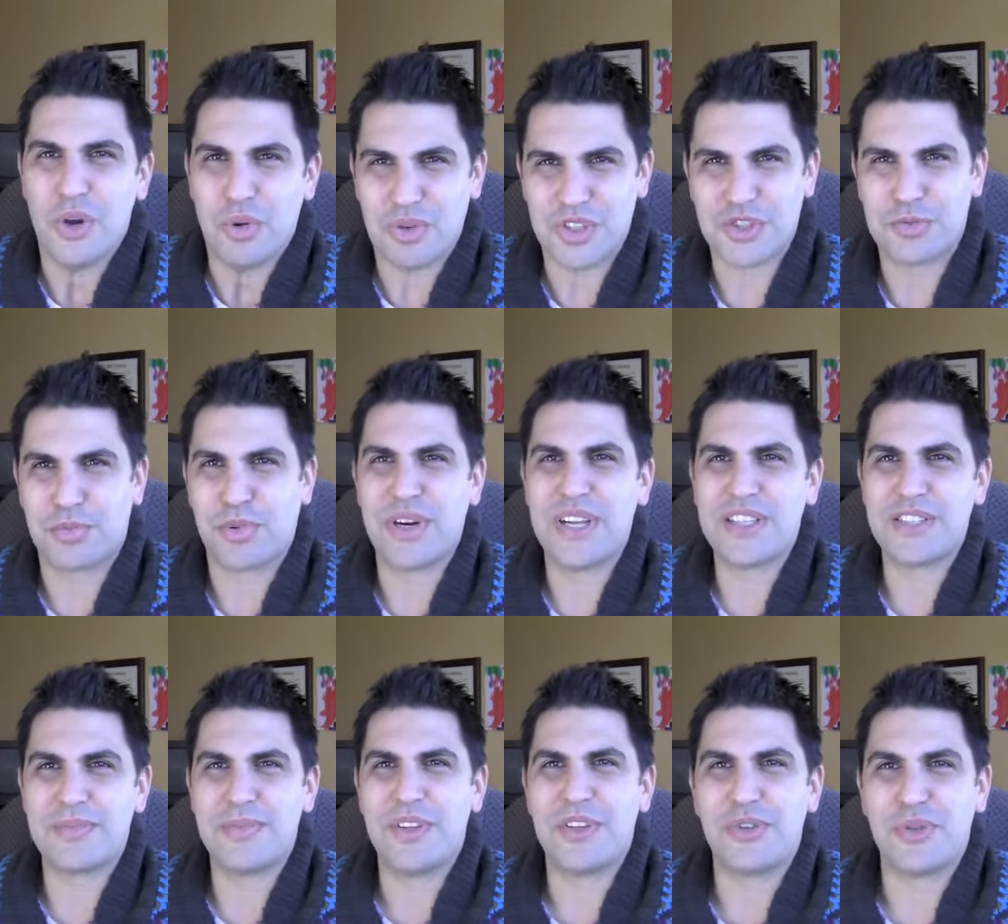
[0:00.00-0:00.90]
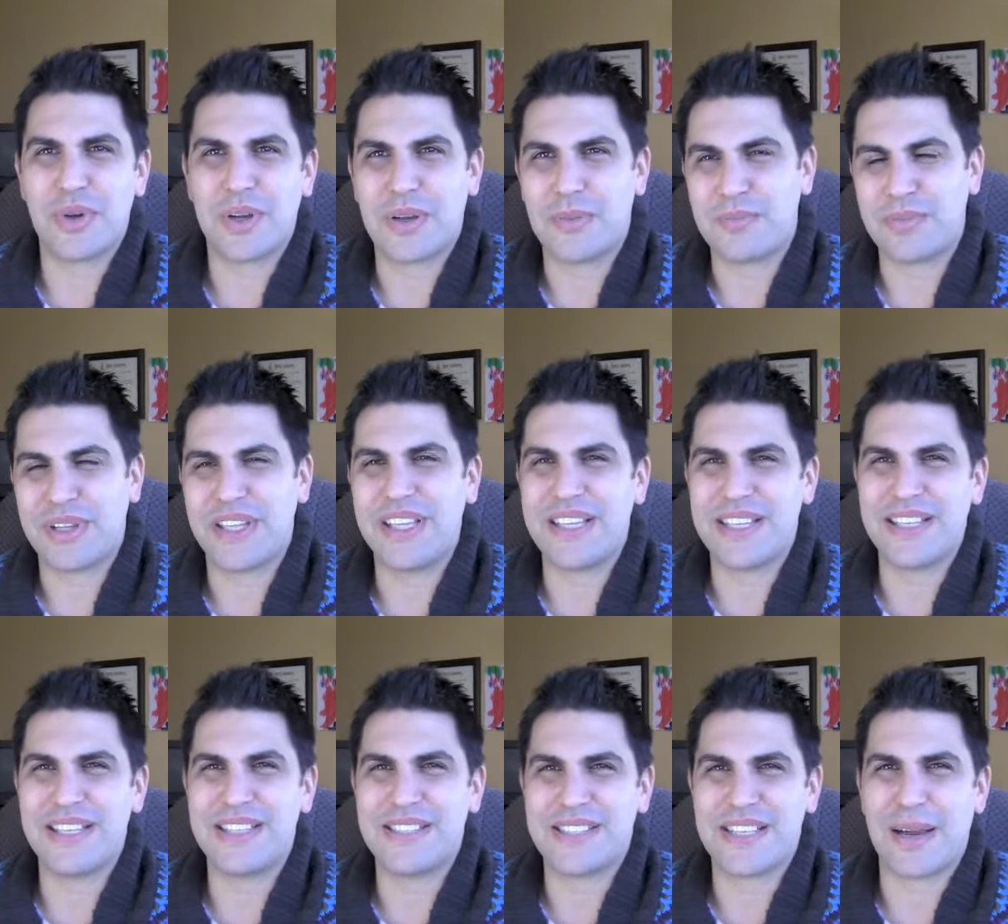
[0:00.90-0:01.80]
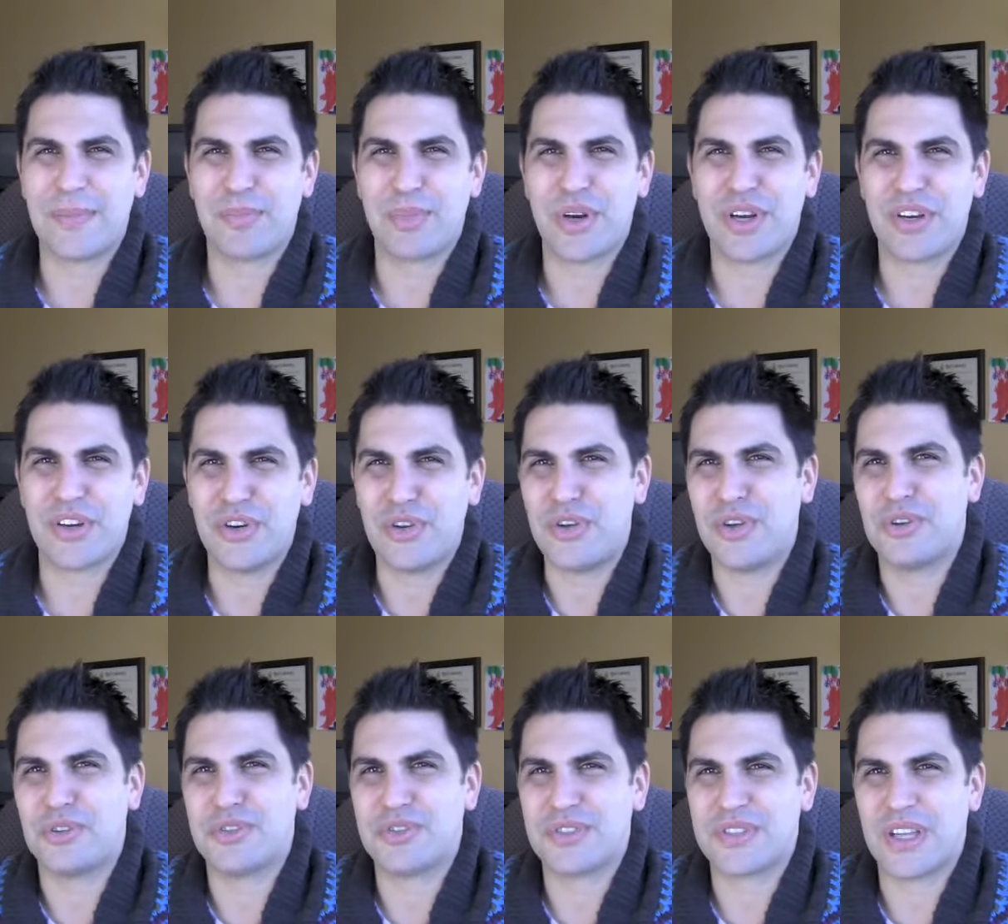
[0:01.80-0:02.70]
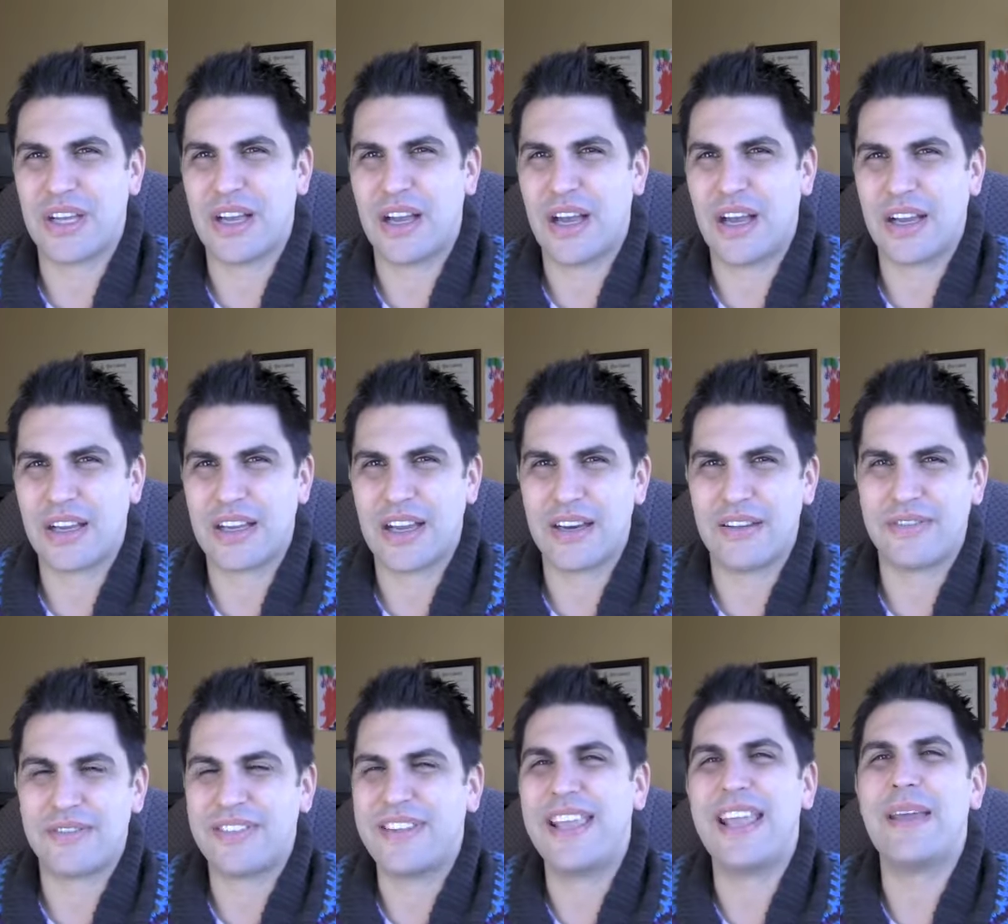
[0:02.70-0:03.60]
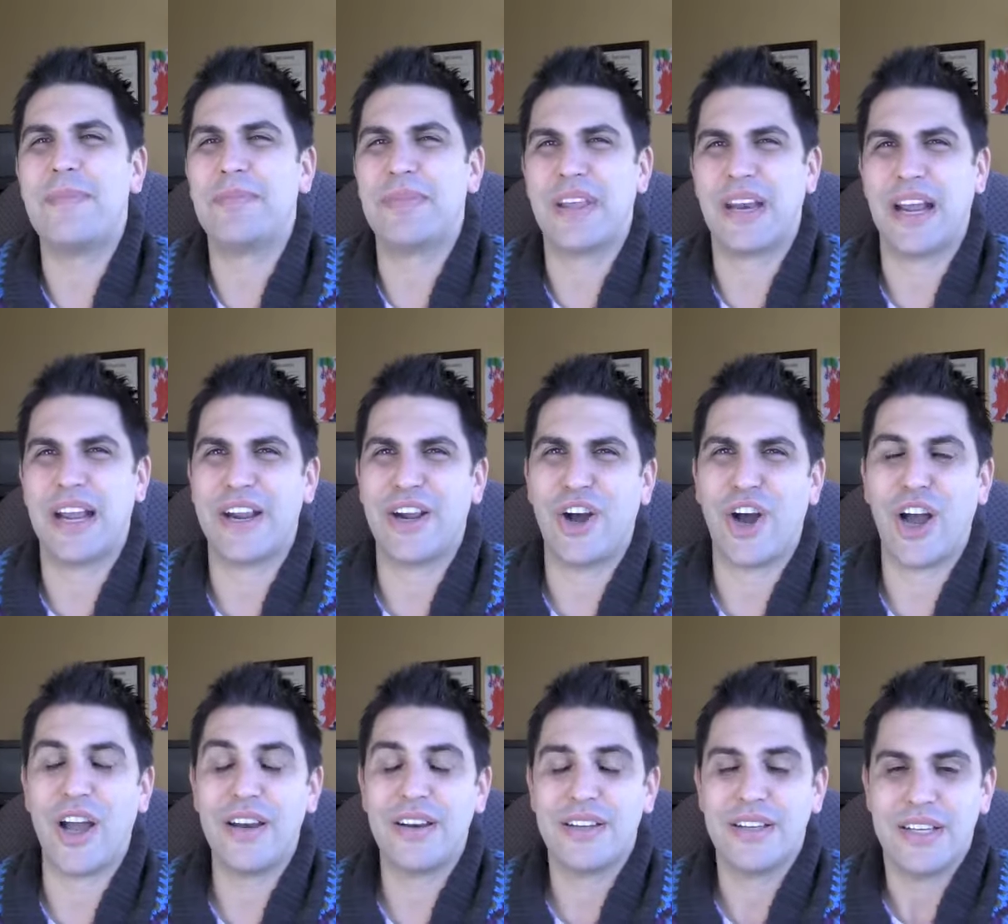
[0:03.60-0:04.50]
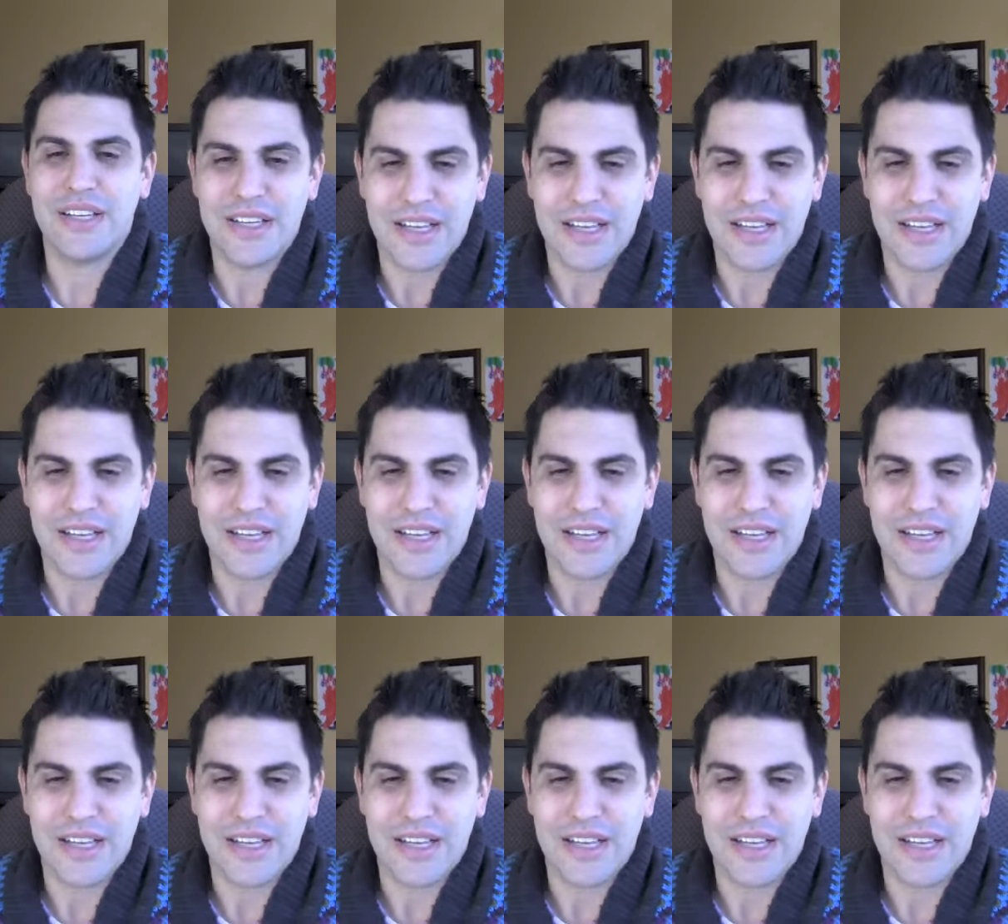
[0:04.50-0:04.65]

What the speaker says: Which brings me to a completely separate New Year's kind of tip that I got.